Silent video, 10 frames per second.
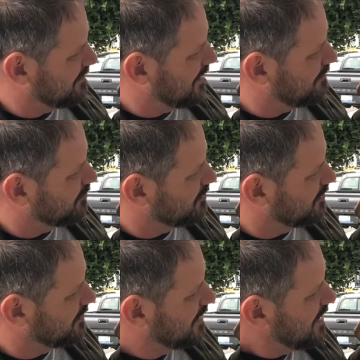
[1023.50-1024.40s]
in the
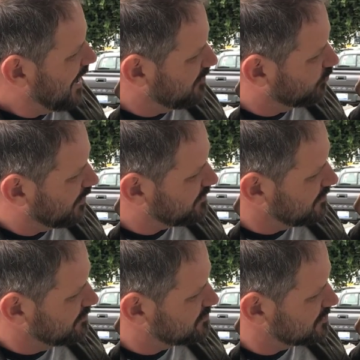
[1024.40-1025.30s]
neighborhood, and what
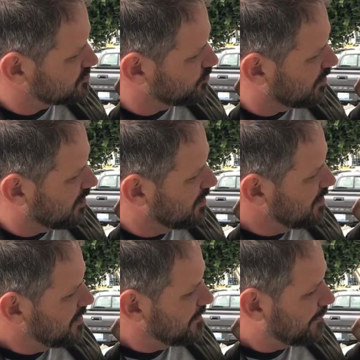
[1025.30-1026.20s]
the uses were.
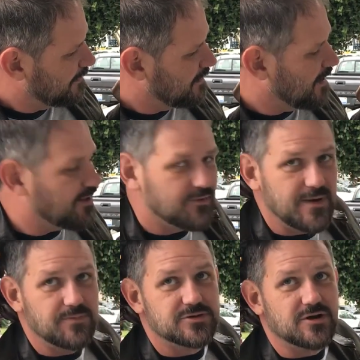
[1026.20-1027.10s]

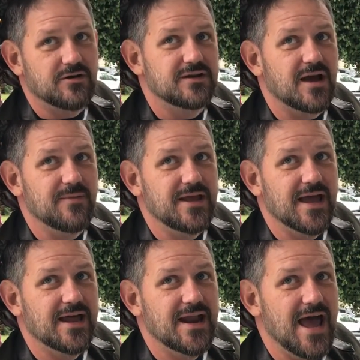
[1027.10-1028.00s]
Other people started
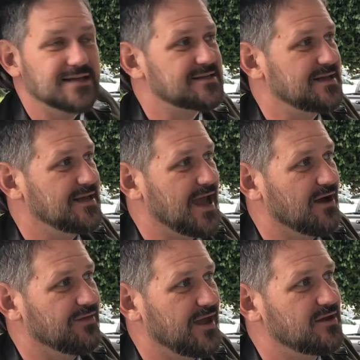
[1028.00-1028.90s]
coming in and seeing
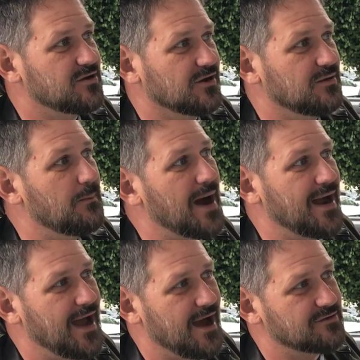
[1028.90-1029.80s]
how they could
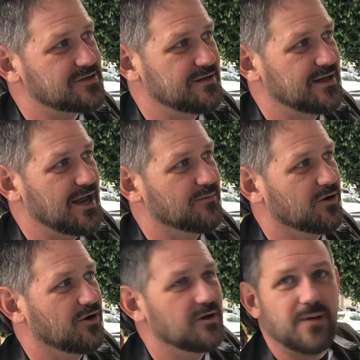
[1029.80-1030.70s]
buy a house in the
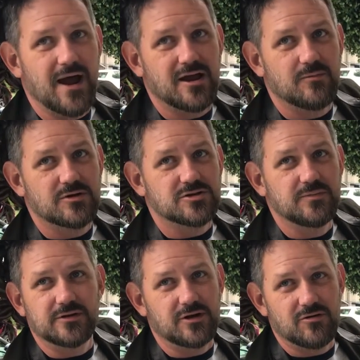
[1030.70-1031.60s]
neighborhood, buy a
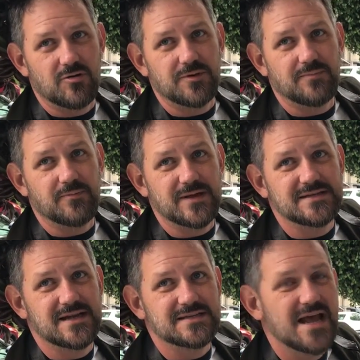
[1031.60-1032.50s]
commercial building, or open up a
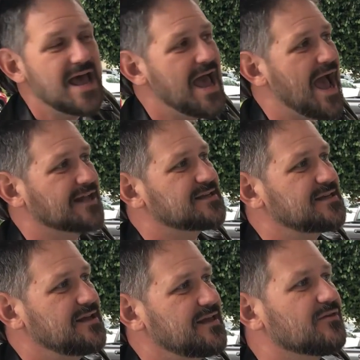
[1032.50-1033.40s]
business, and
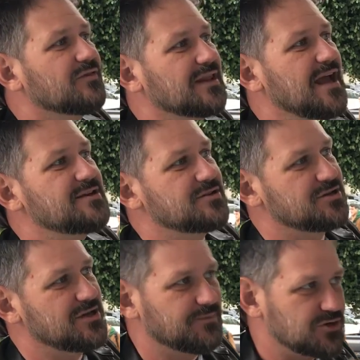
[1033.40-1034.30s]
see their
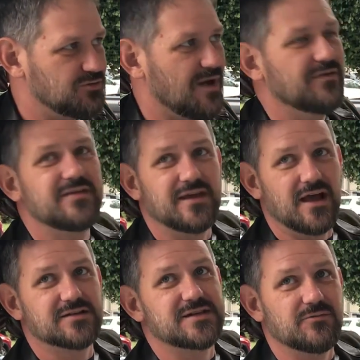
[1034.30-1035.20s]
relationship to
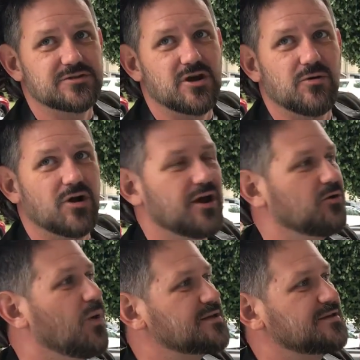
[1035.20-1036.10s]
everything else that was going
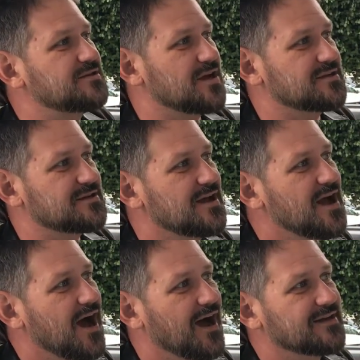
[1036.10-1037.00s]
on. It wasn't just
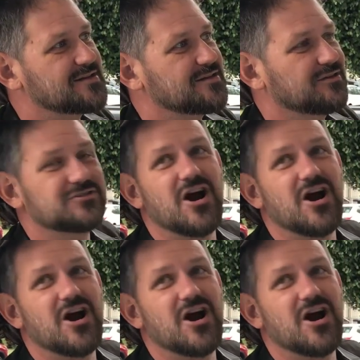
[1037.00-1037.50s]
us